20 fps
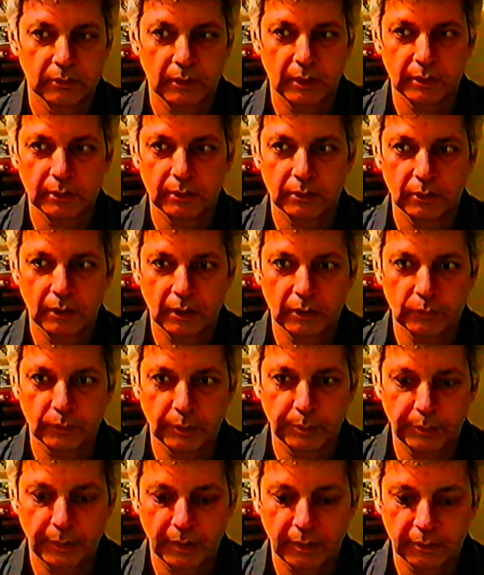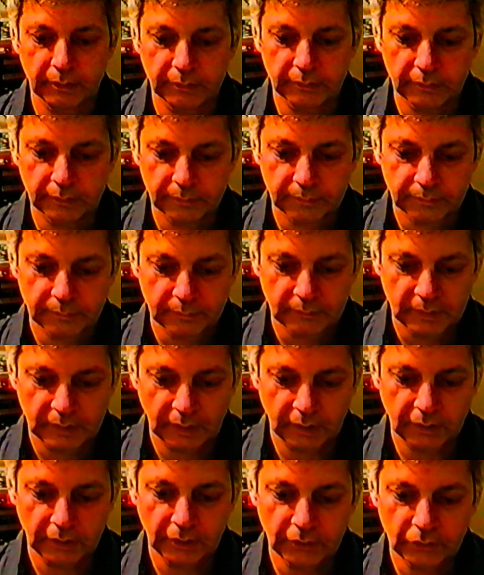not, not repairs.
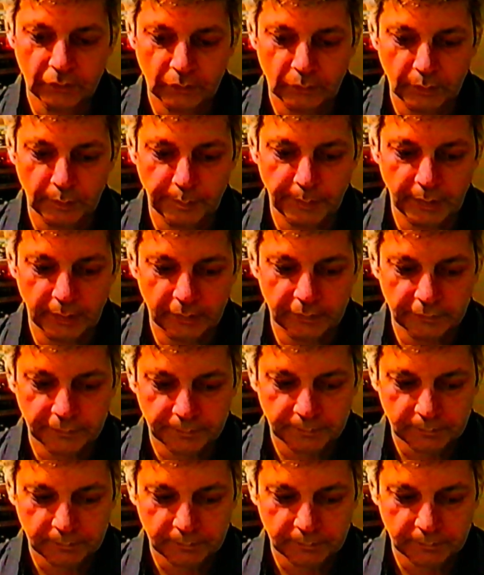Technician repair.